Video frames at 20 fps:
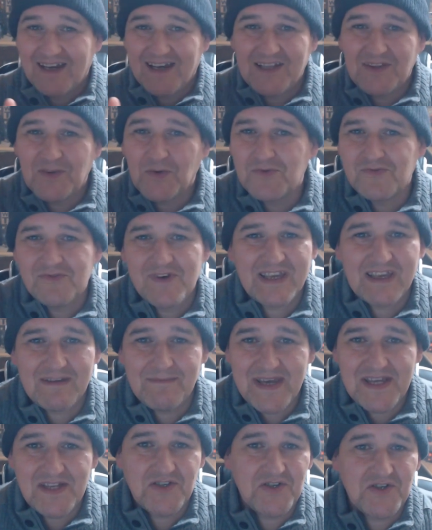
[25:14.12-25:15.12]
don't
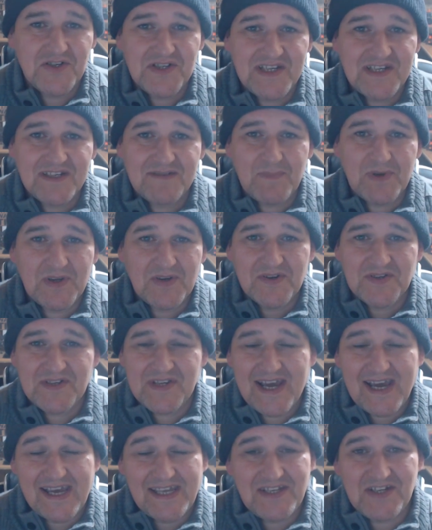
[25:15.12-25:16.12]
recommend juices because
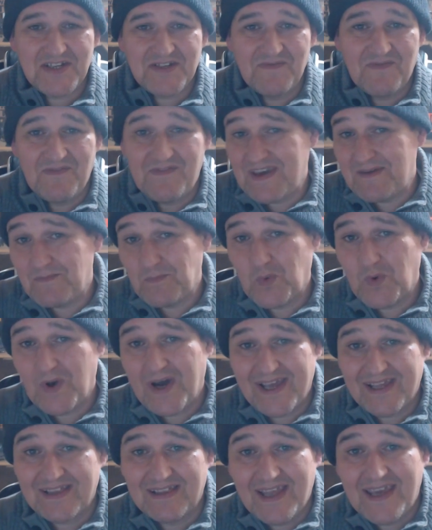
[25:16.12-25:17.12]
I just vape what
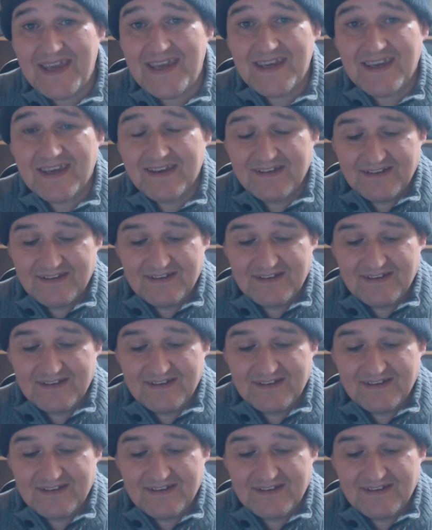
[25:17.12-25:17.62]
I like.